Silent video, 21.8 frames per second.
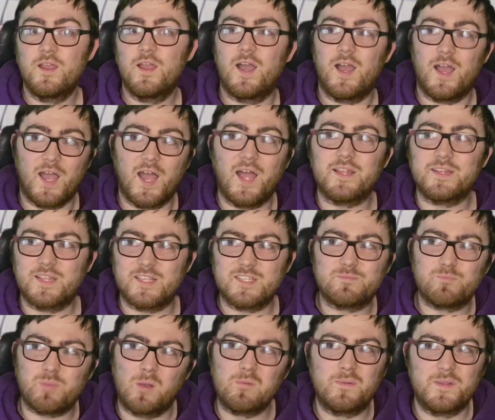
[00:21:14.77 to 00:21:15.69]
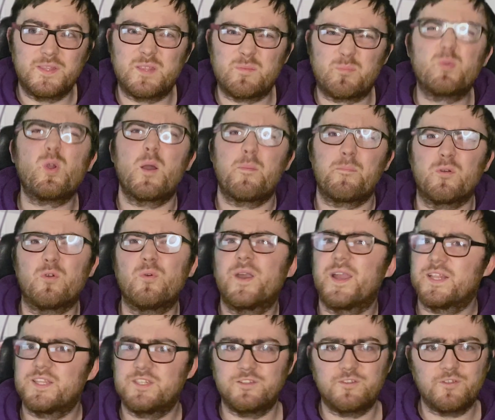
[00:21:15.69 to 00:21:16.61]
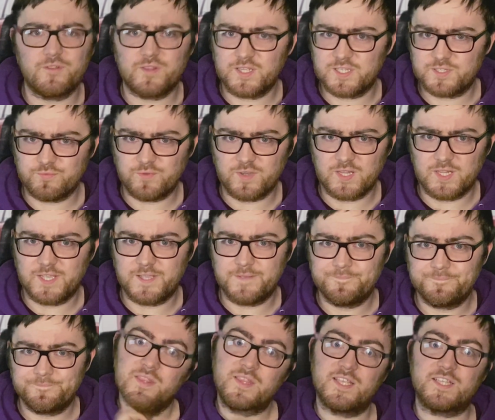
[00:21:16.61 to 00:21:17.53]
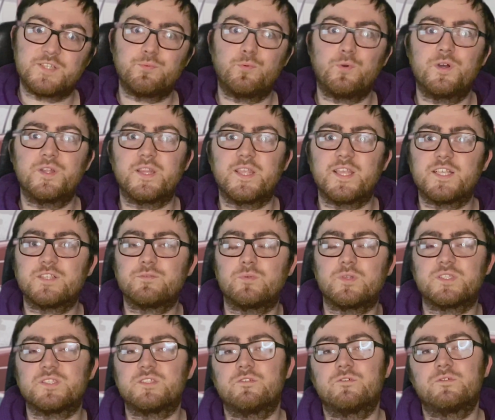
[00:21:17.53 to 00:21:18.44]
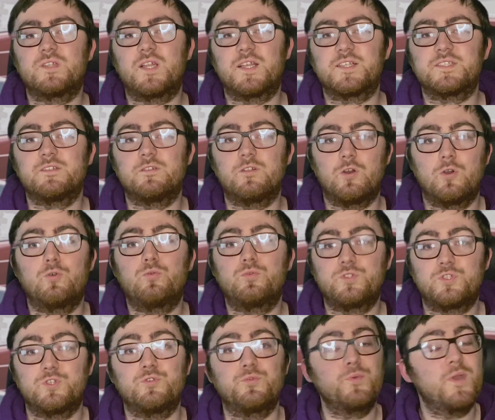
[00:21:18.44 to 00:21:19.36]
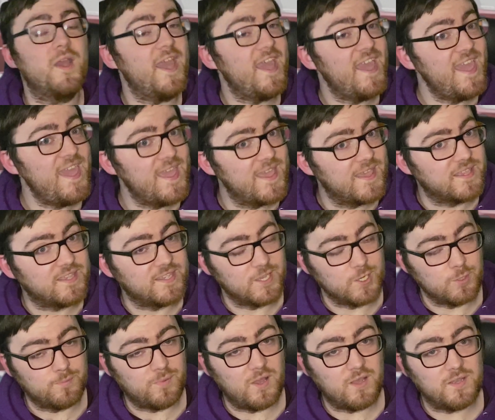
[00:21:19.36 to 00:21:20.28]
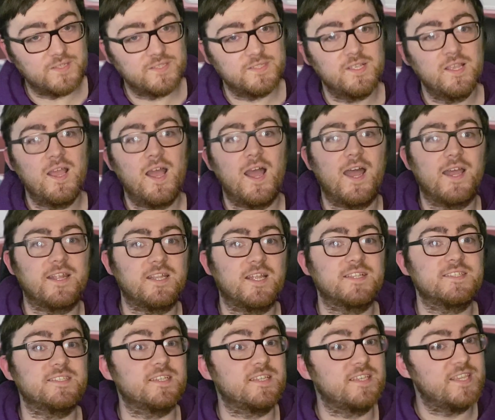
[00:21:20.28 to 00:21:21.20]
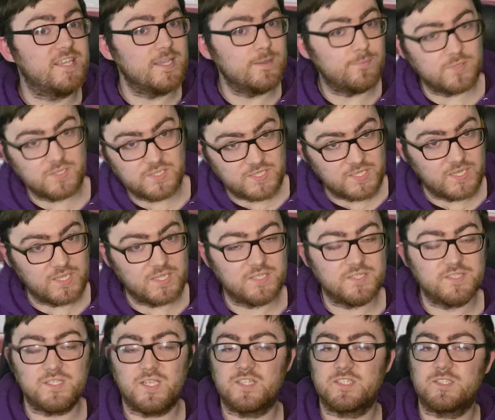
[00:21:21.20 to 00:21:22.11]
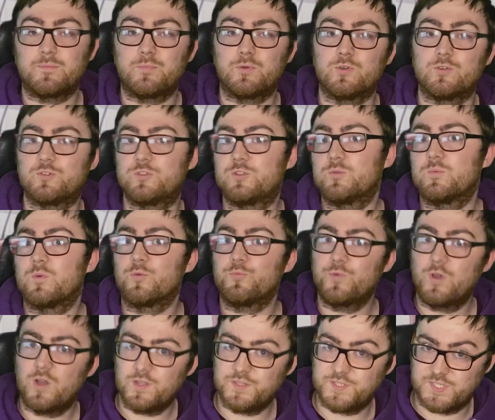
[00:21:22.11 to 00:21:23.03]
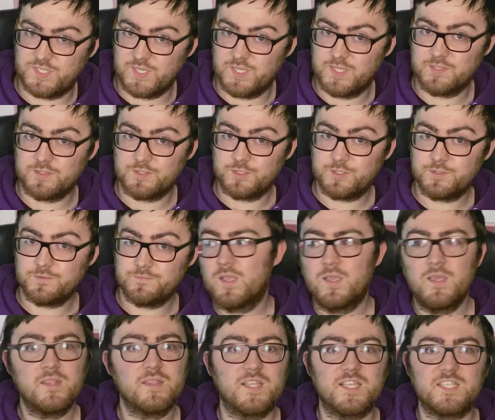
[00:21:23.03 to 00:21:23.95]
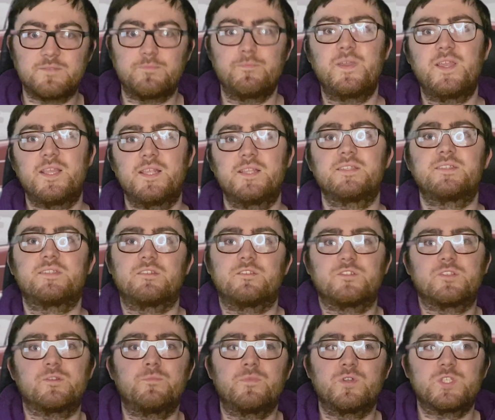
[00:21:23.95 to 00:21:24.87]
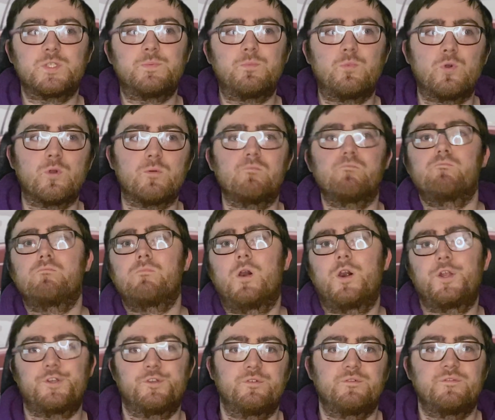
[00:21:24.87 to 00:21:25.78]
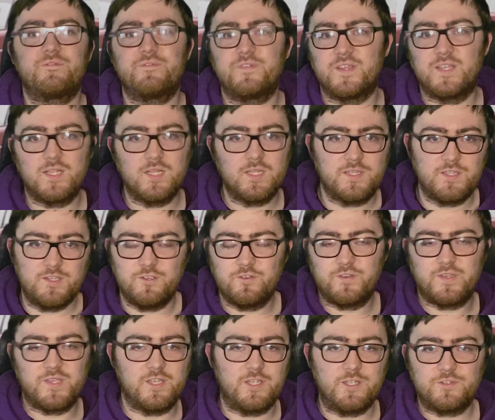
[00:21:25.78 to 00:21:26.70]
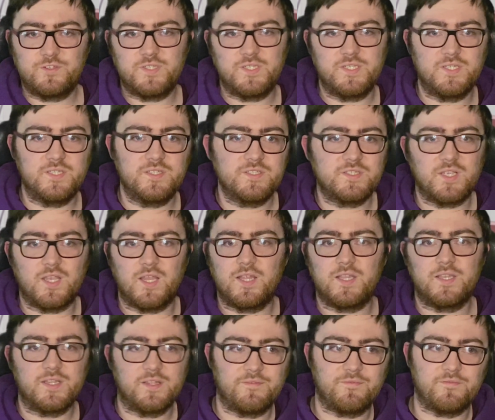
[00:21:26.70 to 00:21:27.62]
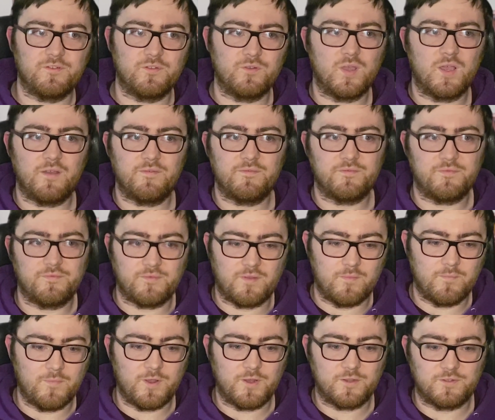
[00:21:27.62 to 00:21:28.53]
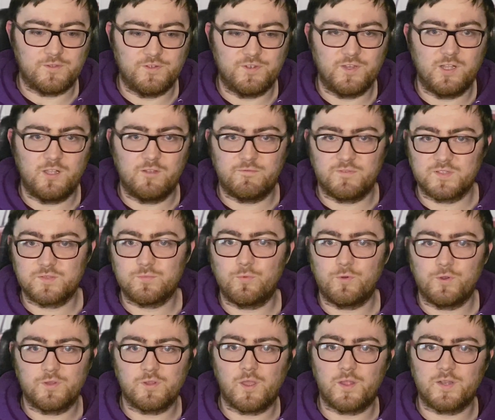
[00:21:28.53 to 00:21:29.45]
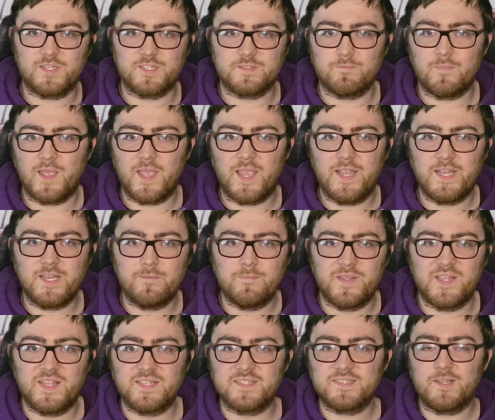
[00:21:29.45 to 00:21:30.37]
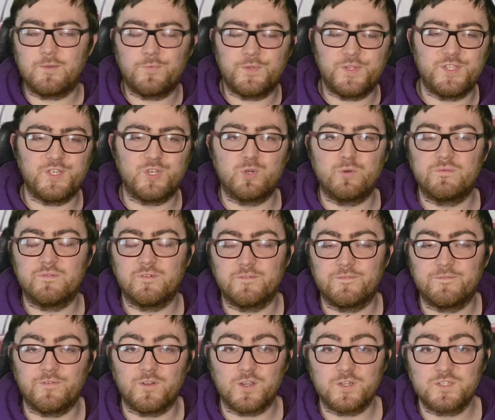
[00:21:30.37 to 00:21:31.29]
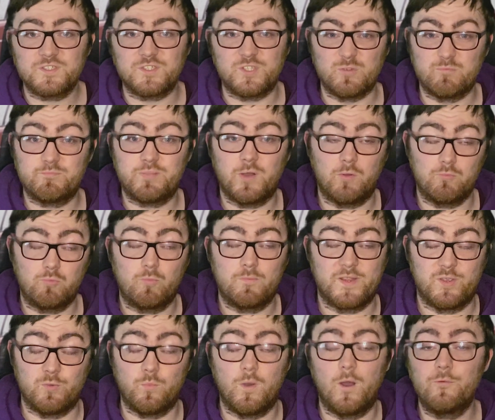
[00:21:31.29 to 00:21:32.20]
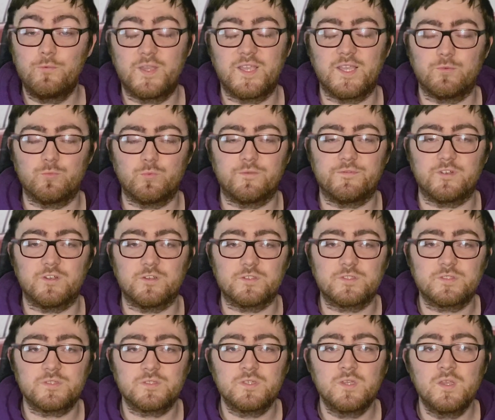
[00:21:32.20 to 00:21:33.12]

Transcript: and is probably the proper way to do this really. This one is what's known as an O2A gearbox and has a cable change as opposed to a rod change. This means there's a much more modern feel to your gear change, and if you have a Mark II Golf as worn out as mine, it means that when you go for first you probably won't get reverse,